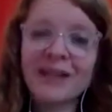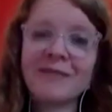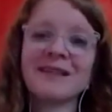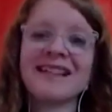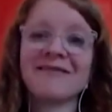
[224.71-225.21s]
And
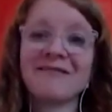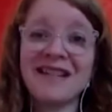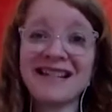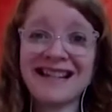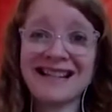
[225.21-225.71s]
I'm like,
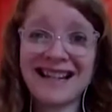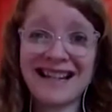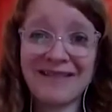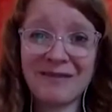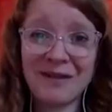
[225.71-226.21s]
fantastic,
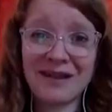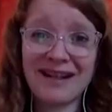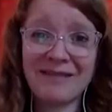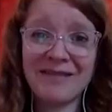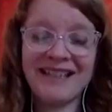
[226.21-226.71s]
I have no
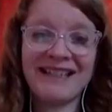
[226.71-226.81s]
time.